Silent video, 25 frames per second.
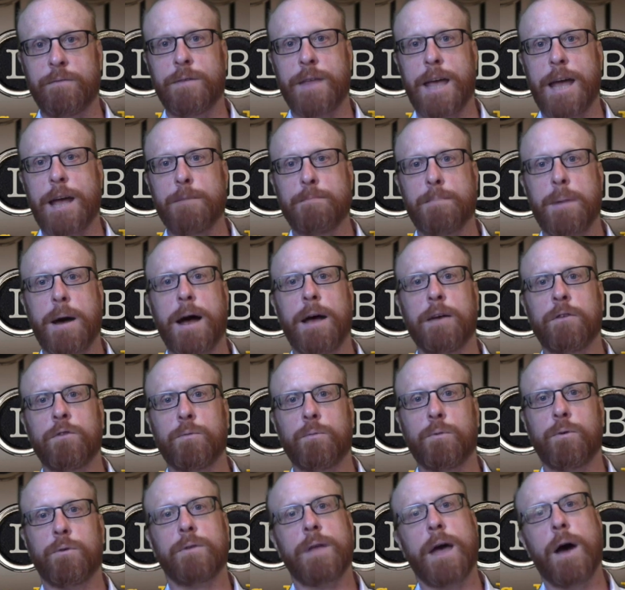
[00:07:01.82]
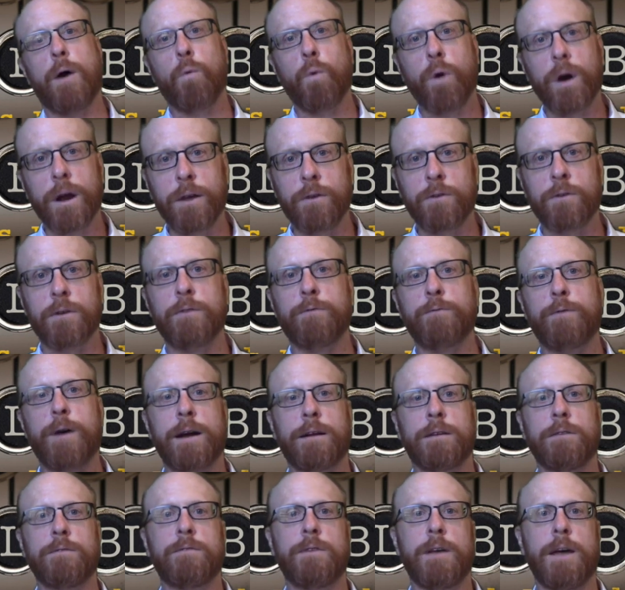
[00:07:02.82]
date possible. Now, what is an
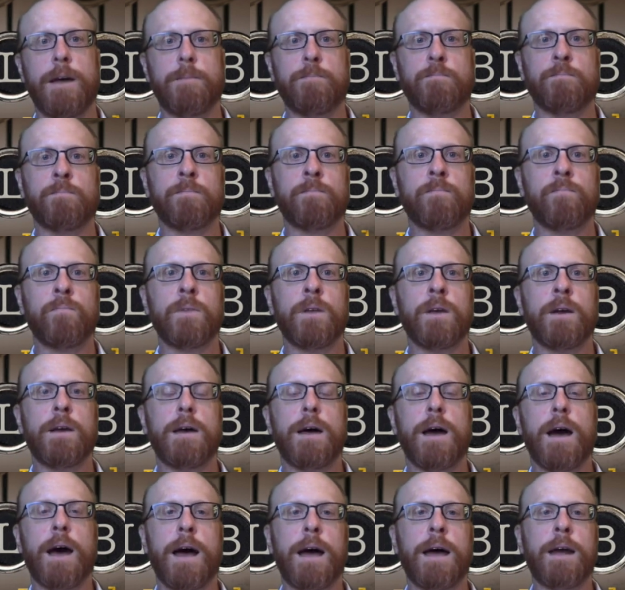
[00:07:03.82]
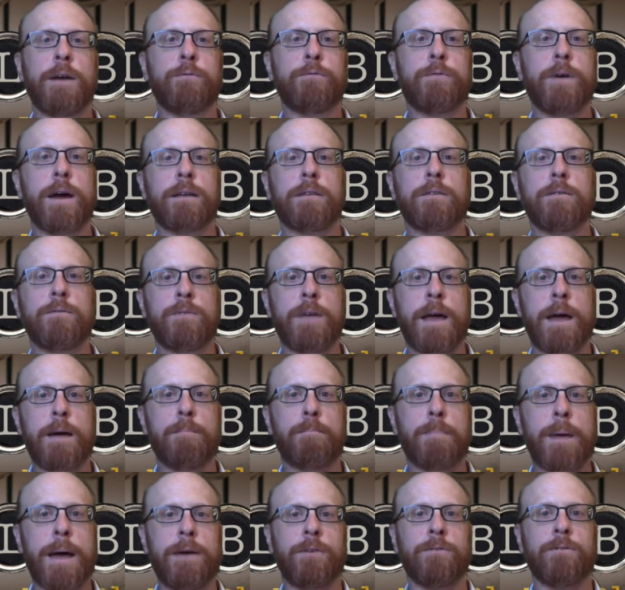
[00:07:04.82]
effective date? An effective
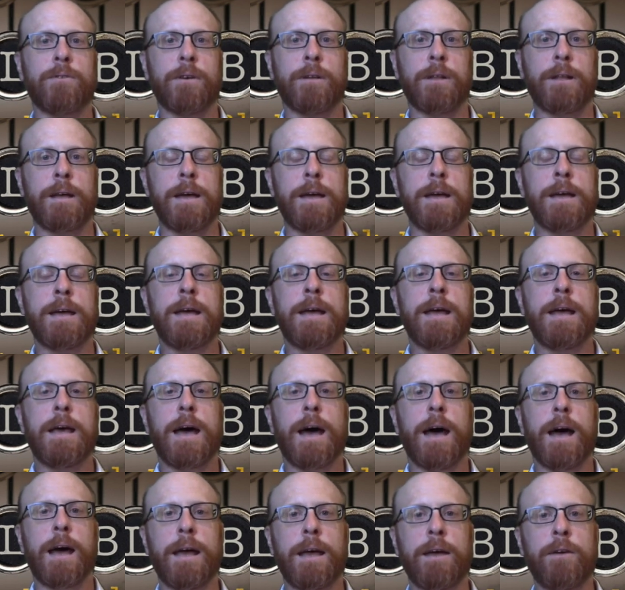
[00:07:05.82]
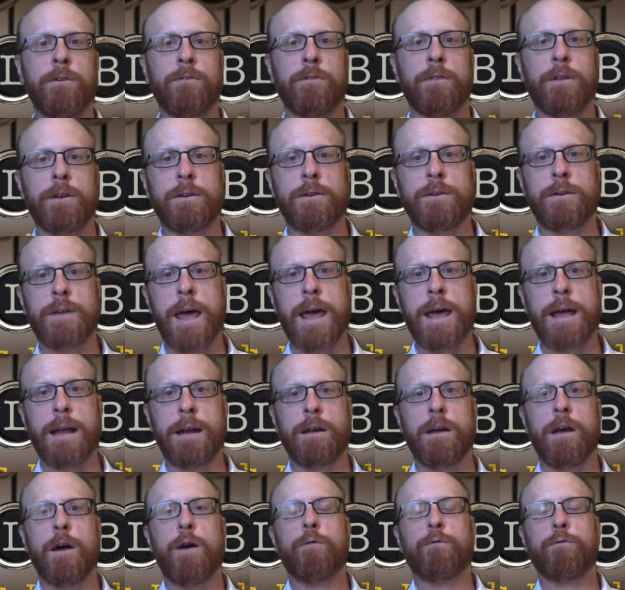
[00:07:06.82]
date basically is the
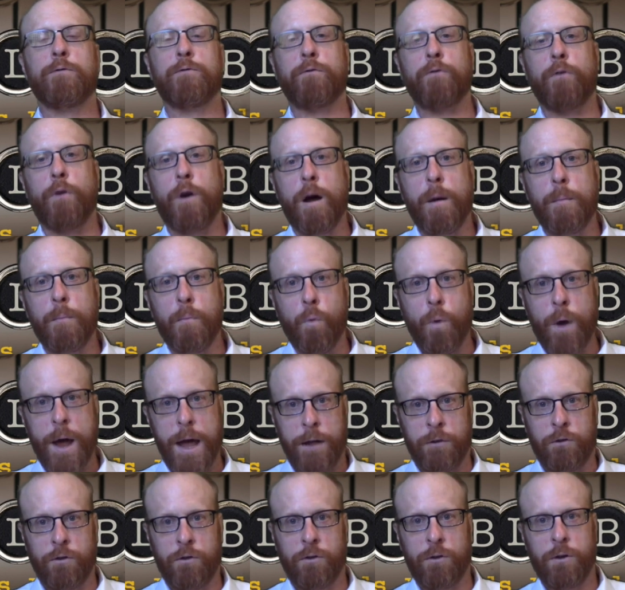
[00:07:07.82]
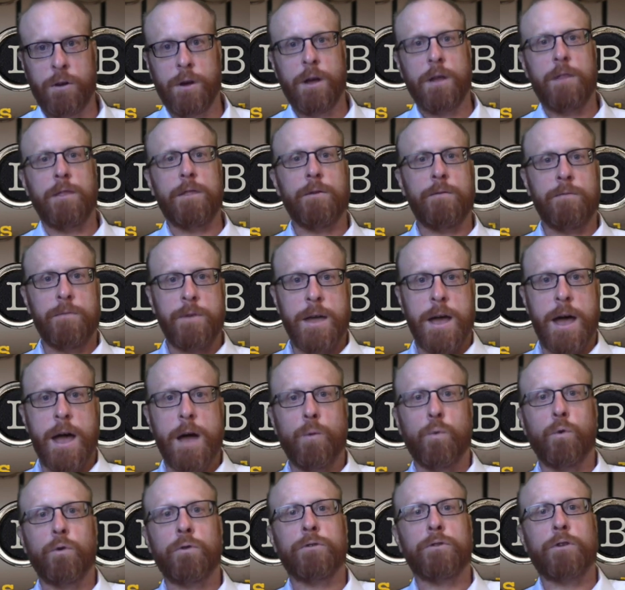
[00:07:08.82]
date from which the VA
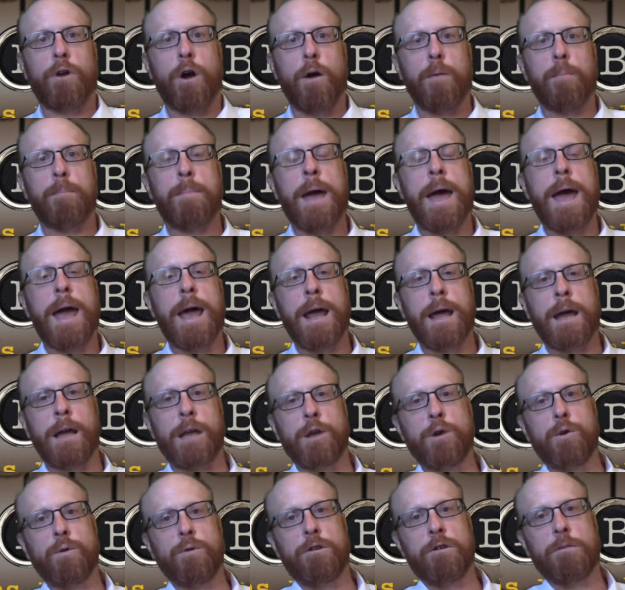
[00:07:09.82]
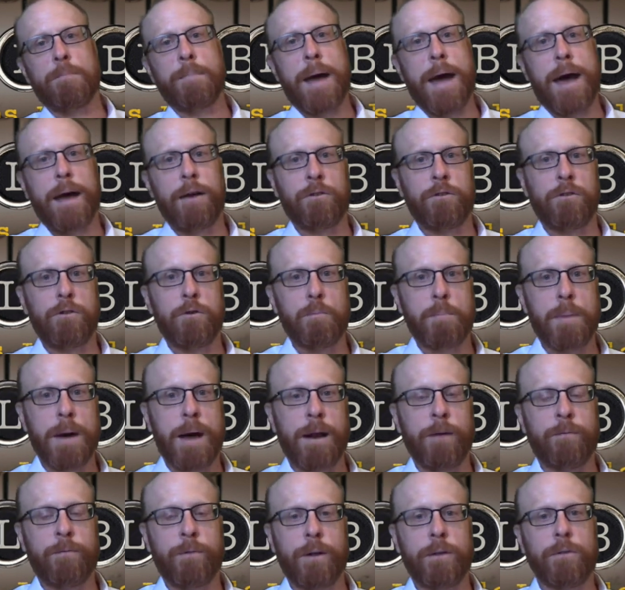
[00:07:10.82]
will start paying you your past due
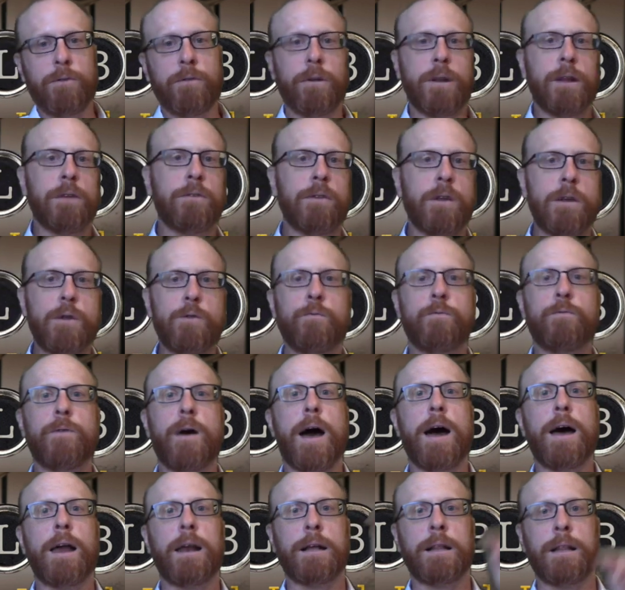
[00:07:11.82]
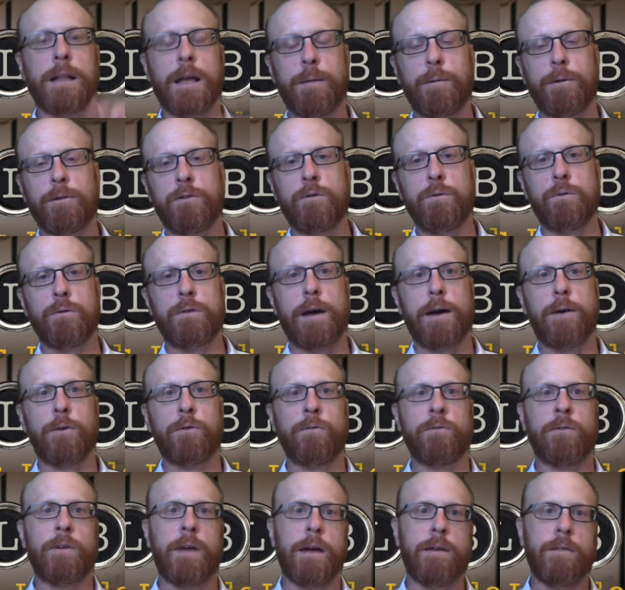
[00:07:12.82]
benefits. So let's say you file a claim in
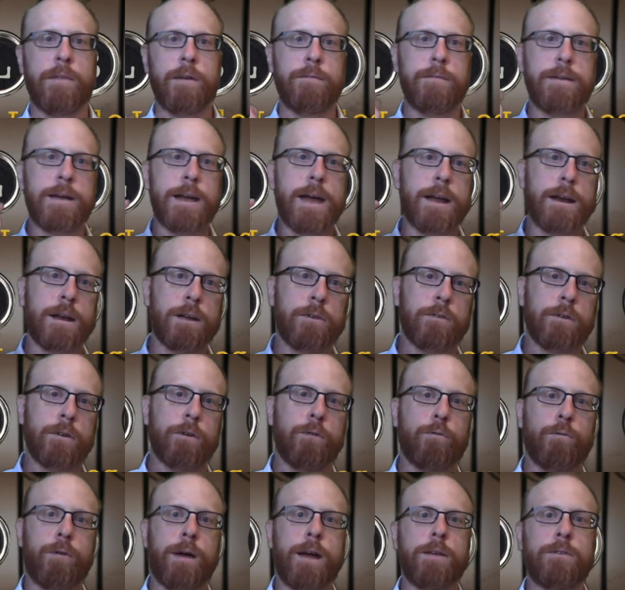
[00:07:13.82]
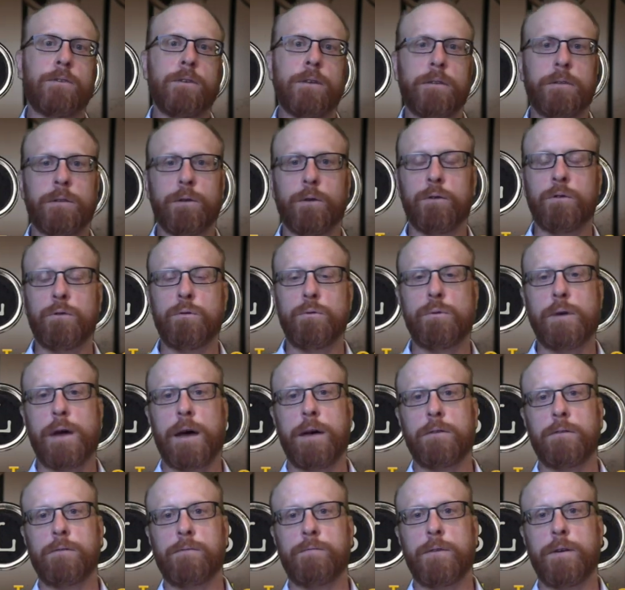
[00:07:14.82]
2010, the VA doesn't grant it until
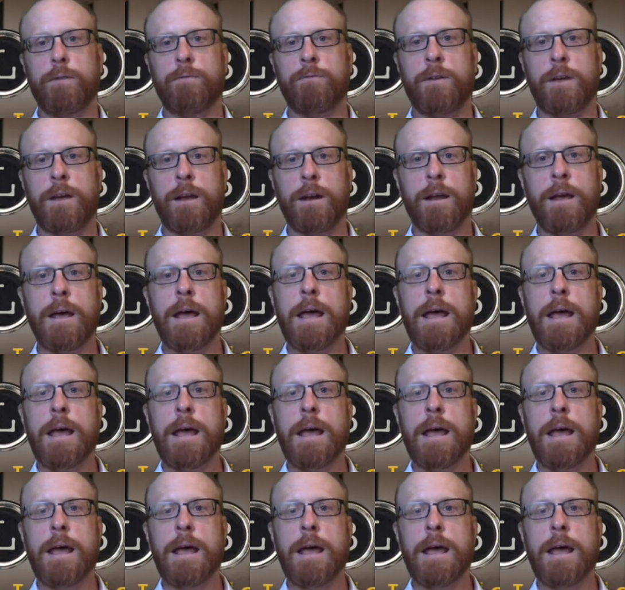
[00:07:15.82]
2015.